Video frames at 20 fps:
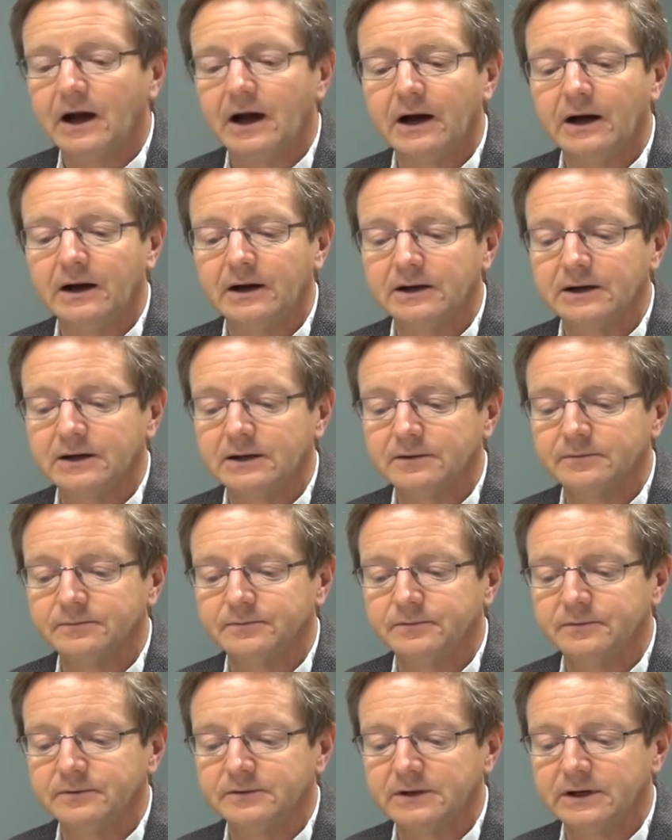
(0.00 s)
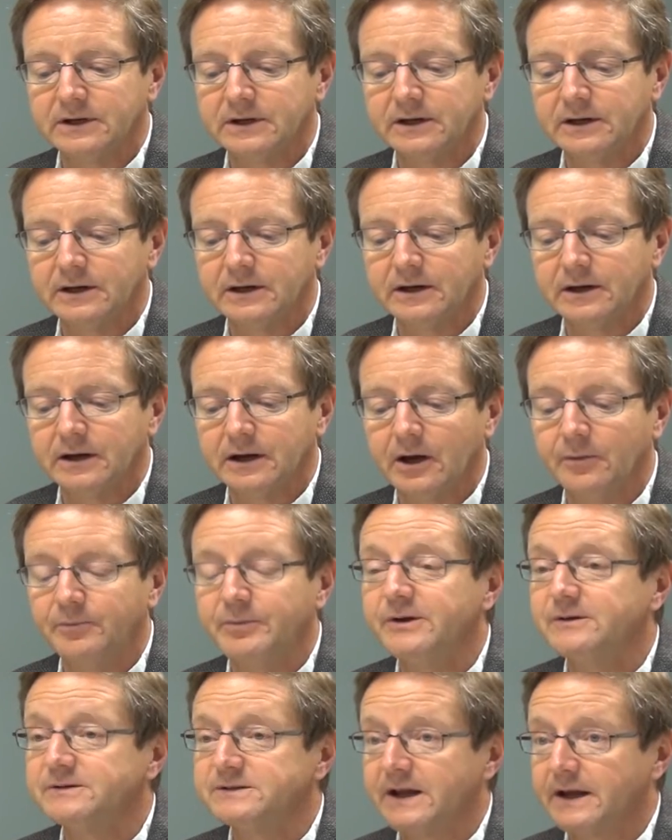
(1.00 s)
uh,
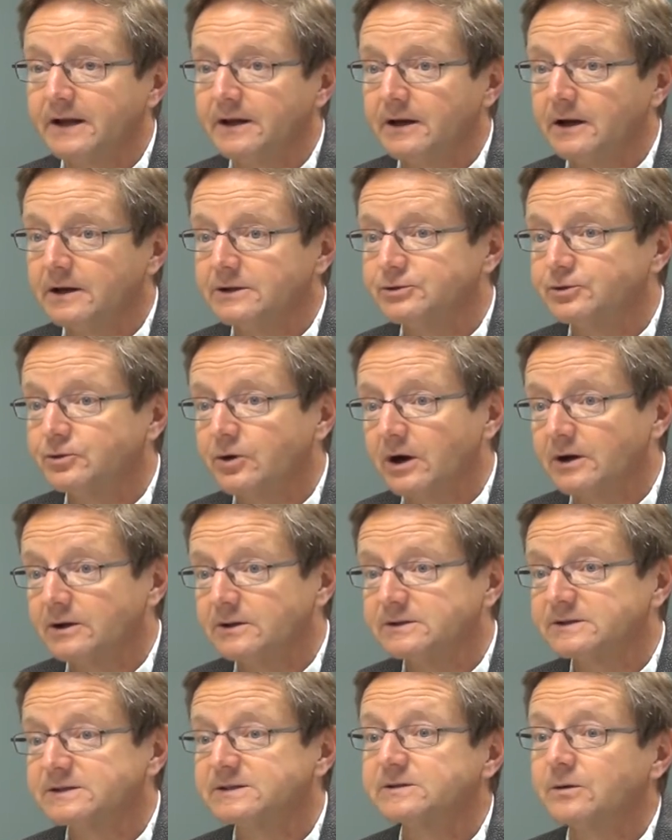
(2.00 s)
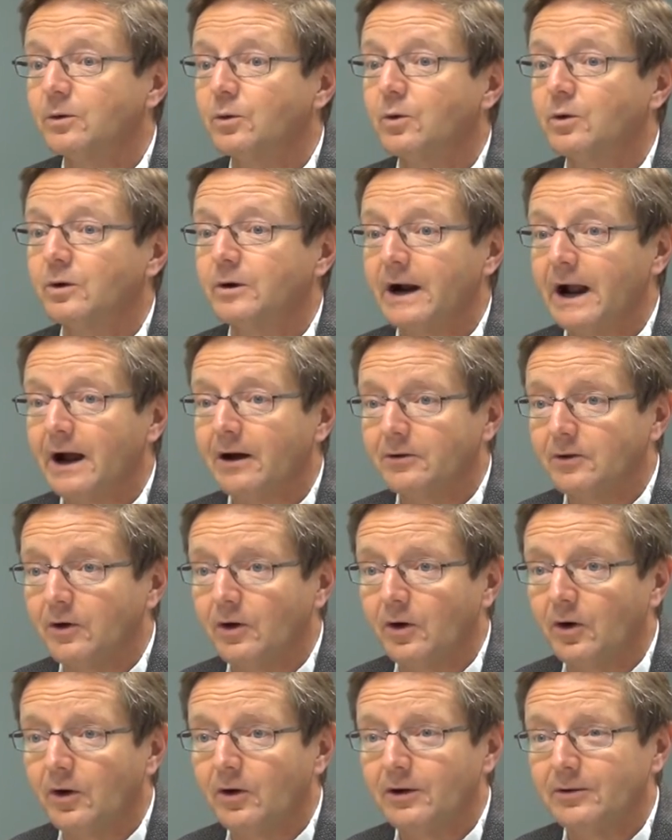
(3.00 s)
abusing uh, drugs or
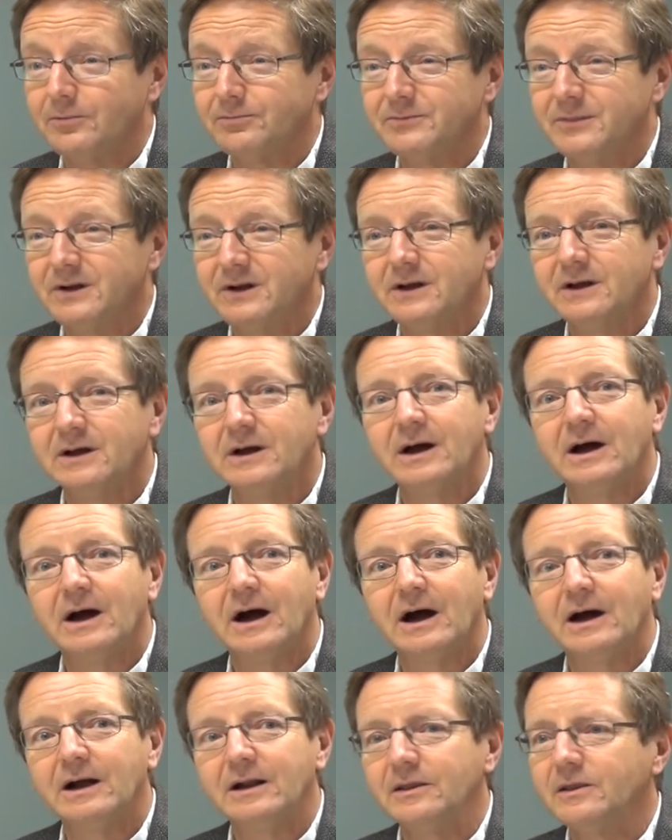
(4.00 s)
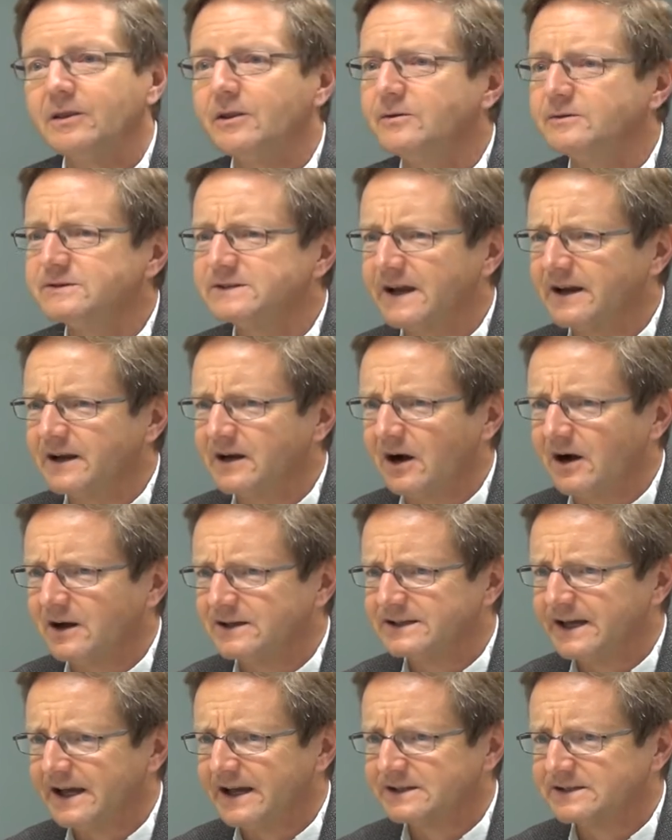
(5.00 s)
alcohol, uh, losing
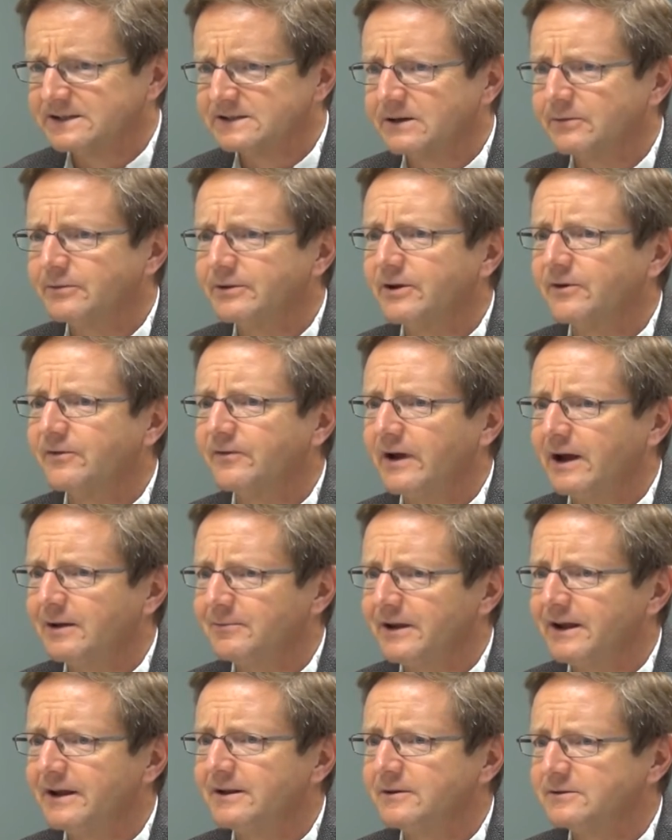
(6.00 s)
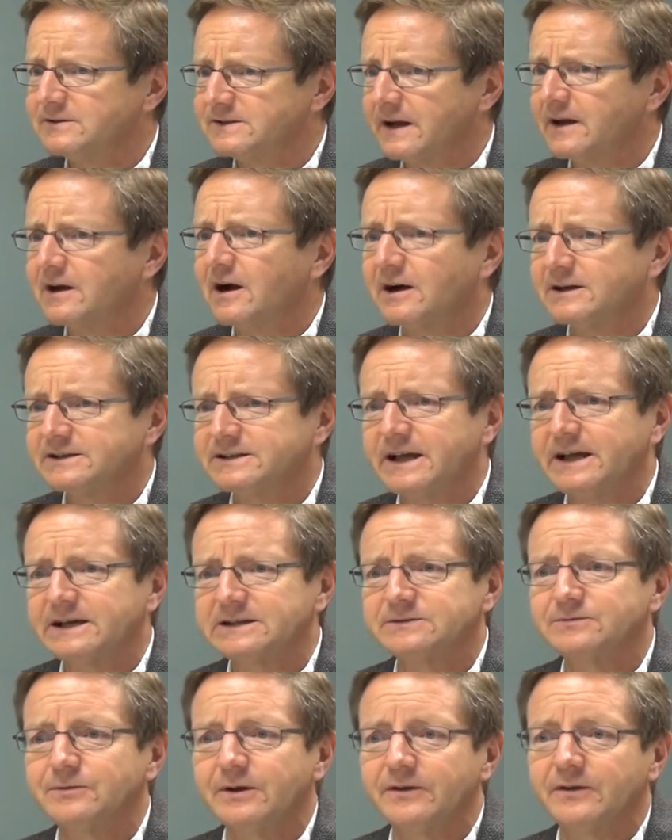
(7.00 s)
contacts so with your family, losing
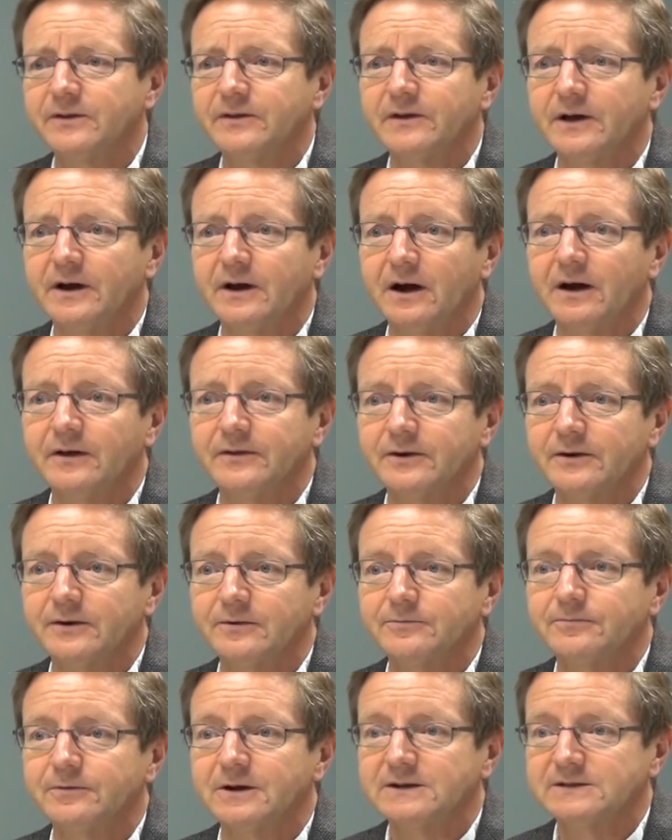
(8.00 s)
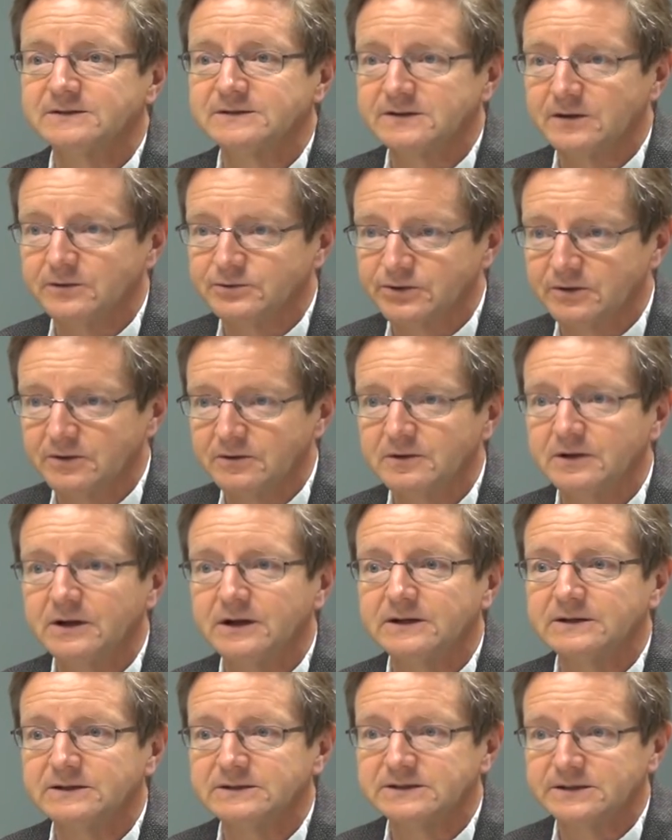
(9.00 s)
contacts with uh, other
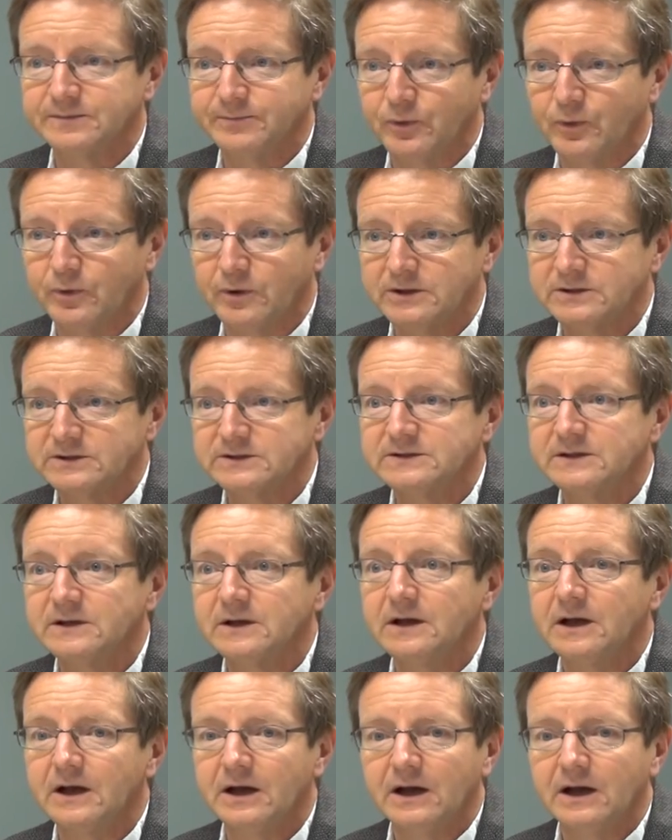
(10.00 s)
social supports,